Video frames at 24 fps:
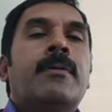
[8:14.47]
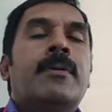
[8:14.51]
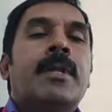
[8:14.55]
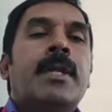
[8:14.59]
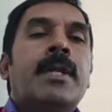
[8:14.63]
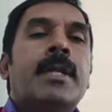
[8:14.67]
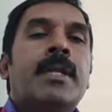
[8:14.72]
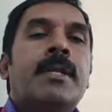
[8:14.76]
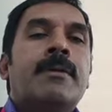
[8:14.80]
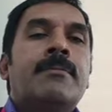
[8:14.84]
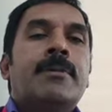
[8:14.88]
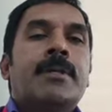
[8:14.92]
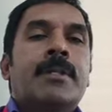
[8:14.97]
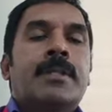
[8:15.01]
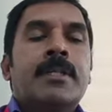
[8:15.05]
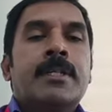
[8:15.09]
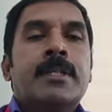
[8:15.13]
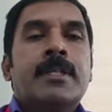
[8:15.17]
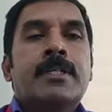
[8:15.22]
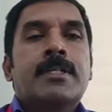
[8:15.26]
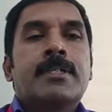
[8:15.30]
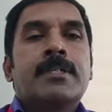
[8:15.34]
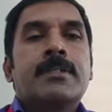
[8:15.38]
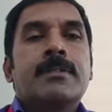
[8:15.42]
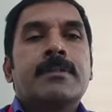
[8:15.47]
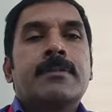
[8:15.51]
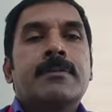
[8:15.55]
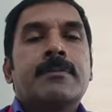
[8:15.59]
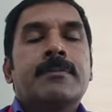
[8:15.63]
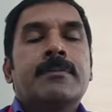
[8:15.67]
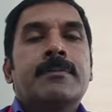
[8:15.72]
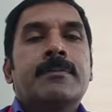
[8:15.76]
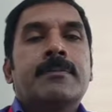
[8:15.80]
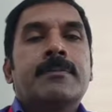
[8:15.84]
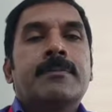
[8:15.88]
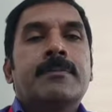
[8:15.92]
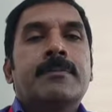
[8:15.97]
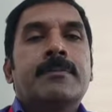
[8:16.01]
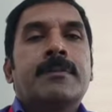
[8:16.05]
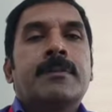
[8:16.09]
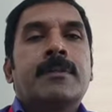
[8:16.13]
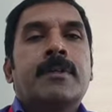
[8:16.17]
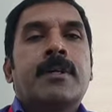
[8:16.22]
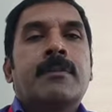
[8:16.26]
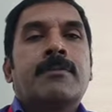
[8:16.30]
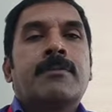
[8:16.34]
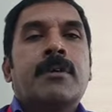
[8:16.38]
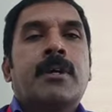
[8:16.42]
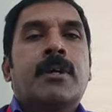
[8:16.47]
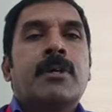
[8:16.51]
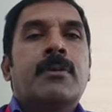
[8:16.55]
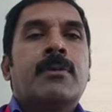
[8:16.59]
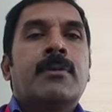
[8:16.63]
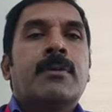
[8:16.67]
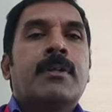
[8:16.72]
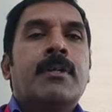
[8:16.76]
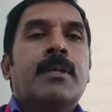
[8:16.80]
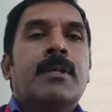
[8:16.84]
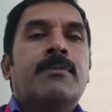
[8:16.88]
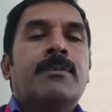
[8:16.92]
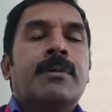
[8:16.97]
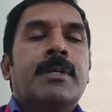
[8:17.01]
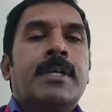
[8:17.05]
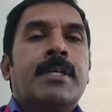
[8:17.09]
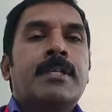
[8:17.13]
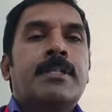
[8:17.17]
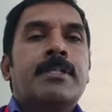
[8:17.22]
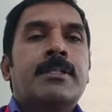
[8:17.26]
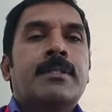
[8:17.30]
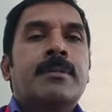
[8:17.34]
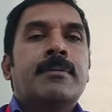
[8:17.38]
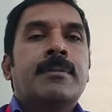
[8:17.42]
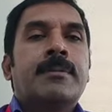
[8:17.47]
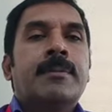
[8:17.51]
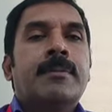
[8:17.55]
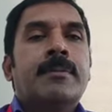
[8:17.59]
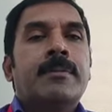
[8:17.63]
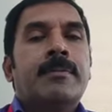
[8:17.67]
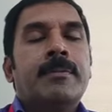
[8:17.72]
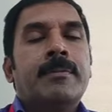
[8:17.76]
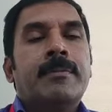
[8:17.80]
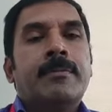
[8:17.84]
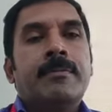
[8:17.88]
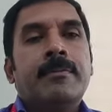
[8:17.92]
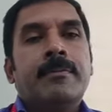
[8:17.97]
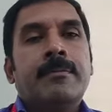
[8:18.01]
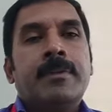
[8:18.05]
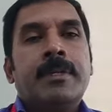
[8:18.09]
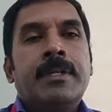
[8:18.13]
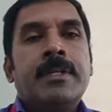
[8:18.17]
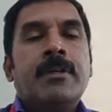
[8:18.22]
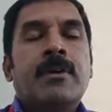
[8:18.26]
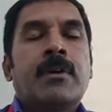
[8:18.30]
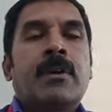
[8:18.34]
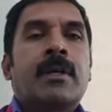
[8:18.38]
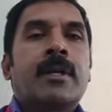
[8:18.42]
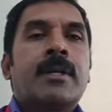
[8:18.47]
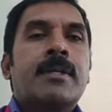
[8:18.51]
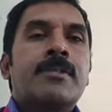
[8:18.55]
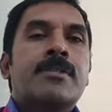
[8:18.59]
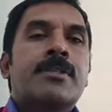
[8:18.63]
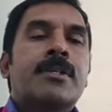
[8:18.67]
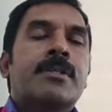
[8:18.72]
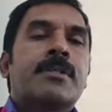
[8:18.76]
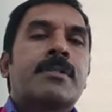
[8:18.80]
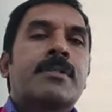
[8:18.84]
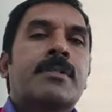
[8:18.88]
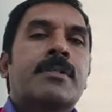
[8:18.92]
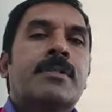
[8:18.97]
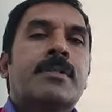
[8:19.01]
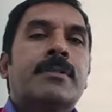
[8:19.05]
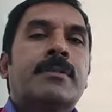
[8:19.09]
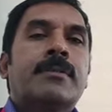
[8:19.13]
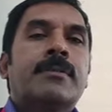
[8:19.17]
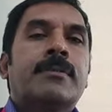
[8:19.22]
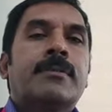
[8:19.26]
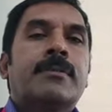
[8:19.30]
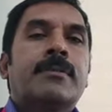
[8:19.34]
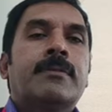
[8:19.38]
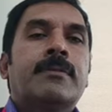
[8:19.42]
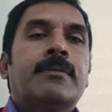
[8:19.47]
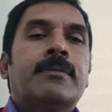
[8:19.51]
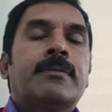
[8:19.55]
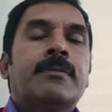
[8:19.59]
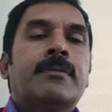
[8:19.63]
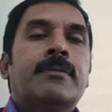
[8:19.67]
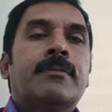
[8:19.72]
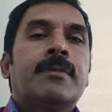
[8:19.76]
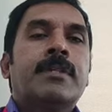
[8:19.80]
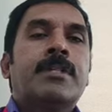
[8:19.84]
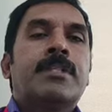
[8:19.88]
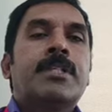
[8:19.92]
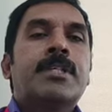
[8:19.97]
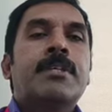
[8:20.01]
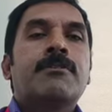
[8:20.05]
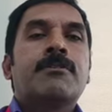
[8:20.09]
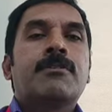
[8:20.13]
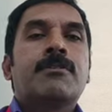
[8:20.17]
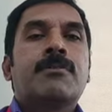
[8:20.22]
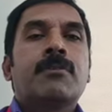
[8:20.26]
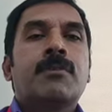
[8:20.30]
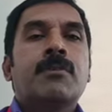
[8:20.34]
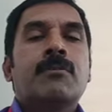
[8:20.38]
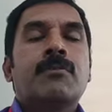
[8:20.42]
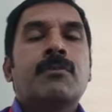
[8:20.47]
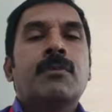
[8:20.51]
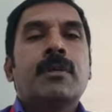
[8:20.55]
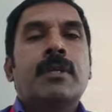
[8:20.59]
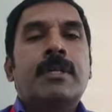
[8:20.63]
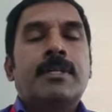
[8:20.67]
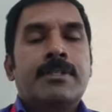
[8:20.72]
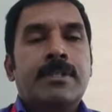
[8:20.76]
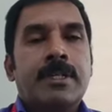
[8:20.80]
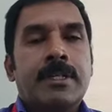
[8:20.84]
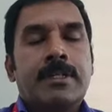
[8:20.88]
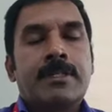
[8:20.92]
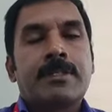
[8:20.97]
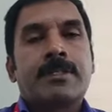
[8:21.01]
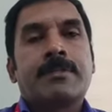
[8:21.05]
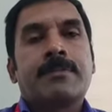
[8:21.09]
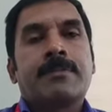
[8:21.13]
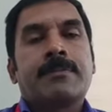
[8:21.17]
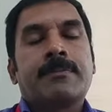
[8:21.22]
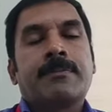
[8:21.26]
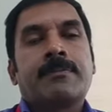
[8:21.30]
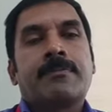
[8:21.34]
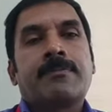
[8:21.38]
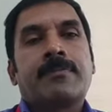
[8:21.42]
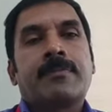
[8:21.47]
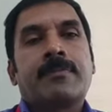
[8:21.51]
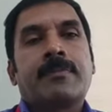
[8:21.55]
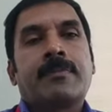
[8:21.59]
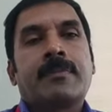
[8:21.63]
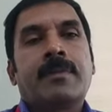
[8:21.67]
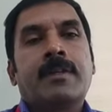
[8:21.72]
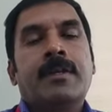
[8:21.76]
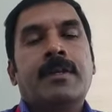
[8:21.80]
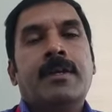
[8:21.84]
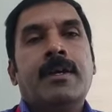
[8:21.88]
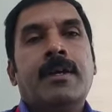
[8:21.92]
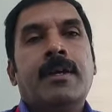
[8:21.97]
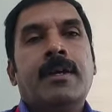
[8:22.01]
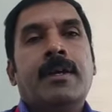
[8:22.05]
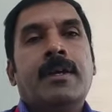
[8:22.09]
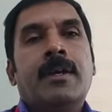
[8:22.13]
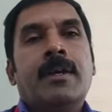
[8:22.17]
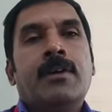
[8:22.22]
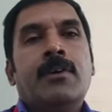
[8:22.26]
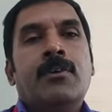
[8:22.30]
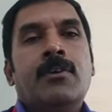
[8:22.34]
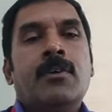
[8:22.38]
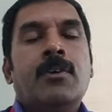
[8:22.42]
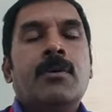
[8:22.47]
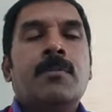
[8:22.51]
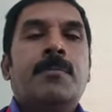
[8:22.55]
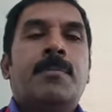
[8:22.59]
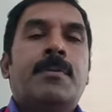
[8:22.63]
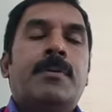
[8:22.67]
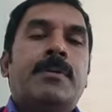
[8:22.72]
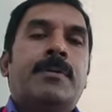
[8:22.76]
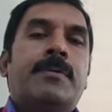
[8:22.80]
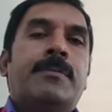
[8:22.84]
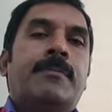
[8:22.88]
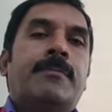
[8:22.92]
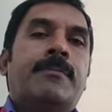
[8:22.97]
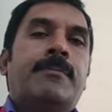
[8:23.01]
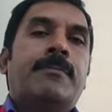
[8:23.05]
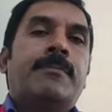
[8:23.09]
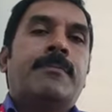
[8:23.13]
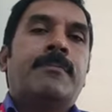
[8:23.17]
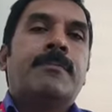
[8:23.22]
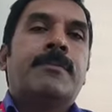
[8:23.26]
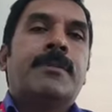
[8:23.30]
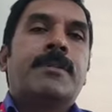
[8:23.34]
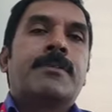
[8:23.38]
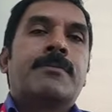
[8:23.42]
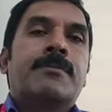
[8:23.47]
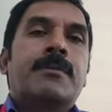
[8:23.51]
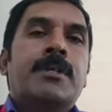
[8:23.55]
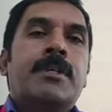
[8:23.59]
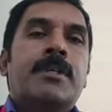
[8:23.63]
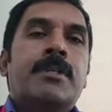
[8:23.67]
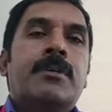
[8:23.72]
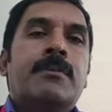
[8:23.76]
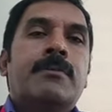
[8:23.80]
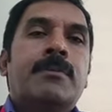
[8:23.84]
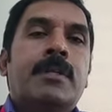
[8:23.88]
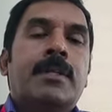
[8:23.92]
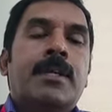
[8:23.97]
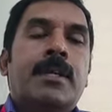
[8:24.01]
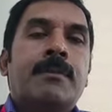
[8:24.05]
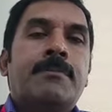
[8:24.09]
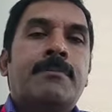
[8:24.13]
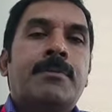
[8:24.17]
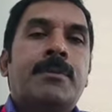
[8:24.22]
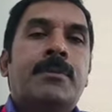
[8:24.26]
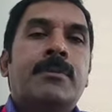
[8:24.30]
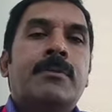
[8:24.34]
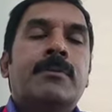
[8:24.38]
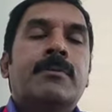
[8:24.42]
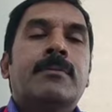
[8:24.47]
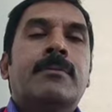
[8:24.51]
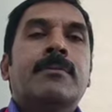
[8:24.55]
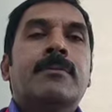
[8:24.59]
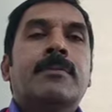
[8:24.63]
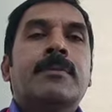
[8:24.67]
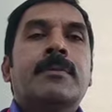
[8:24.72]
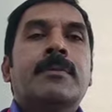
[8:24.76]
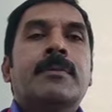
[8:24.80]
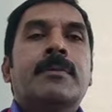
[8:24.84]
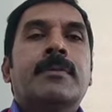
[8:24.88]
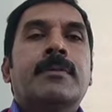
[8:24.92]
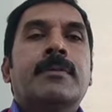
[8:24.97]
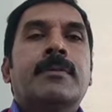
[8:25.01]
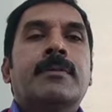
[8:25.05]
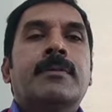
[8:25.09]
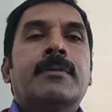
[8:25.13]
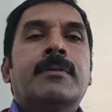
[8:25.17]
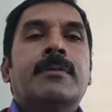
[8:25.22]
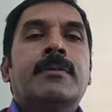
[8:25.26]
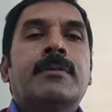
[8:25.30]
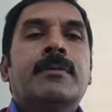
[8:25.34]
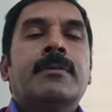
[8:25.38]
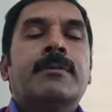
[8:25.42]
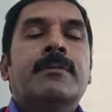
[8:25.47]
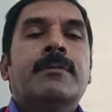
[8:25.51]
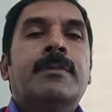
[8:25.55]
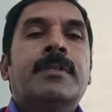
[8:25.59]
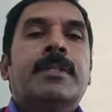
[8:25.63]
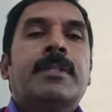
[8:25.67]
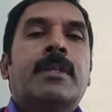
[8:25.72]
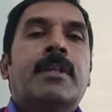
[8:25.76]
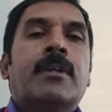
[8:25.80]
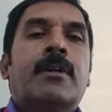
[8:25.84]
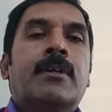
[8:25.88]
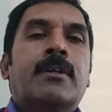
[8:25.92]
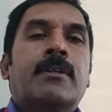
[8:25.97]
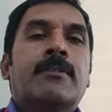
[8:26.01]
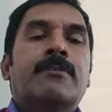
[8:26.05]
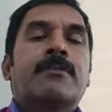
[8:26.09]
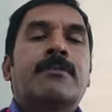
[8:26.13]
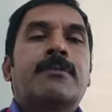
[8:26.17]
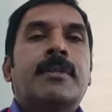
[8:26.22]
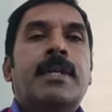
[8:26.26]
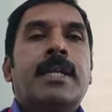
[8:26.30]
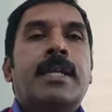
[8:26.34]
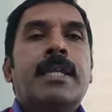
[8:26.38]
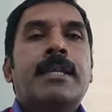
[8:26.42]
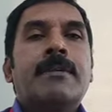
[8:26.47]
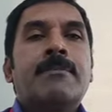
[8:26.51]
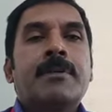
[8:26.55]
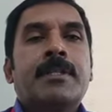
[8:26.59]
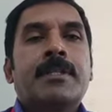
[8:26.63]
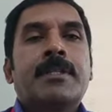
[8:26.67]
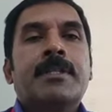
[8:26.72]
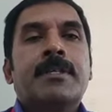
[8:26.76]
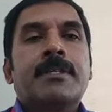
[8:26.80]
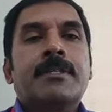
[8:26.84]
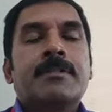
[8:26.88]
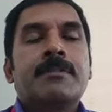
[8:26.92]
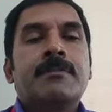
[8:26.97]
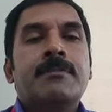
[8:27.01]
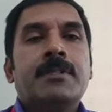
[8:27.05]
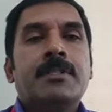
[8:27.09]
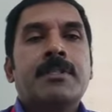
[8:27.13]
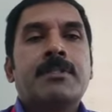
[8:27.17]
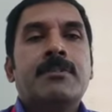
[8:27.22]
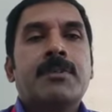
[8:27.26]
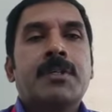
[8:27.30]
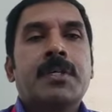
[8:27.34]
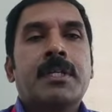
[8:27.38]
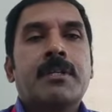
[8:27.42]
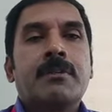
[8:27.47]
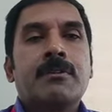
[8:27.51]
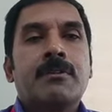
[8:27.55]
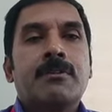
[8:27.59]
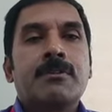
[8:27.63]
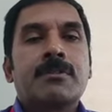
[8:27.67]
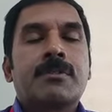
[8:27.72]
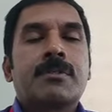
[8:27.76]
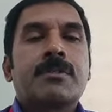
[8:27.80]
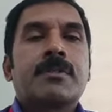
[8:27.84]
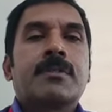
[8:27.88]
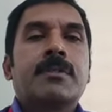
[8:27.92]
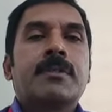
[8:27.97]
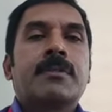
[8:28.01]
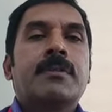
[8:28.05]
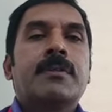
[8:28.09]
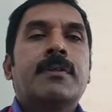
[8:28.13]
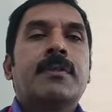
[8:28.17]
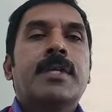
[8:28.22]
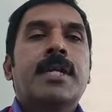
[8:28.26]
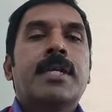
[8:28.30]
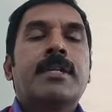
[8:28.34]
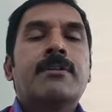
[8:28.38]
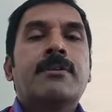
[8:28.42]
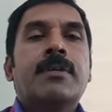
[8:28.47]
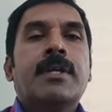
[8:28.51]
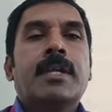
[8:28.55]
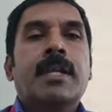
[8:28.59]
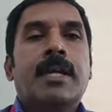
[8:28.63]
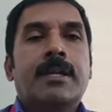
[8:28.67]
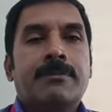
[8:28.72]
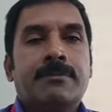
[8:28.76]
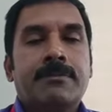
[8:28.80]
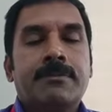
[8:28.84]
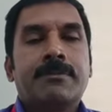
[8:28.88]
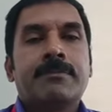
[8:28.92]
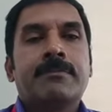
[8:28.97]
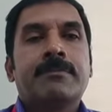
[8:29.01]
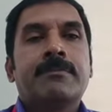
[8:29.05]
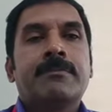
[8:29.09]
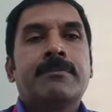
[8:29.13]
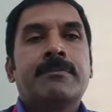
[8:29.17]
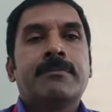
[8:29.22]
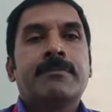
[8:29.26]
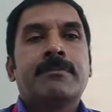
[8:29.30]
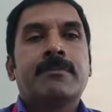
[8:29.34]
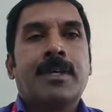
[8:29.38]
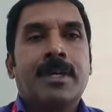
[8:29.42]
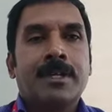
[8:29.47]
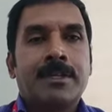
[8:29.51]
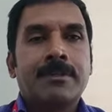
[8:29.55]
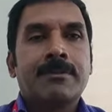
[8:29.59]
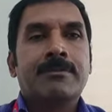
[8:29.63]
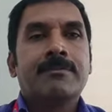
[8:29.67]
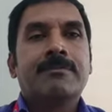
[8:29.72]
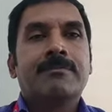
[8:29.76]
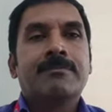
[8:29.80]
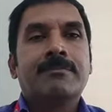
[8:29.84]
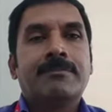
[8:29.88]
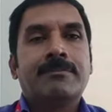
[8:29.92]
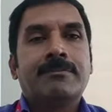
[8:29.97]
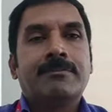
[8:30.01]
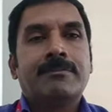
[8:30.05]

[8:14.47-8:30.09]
training methods are followed nowadays in many organizations, which gives fruitful results. Hope this video will help you with a lot of training methods which you can use in your day-to-day life. Thank you.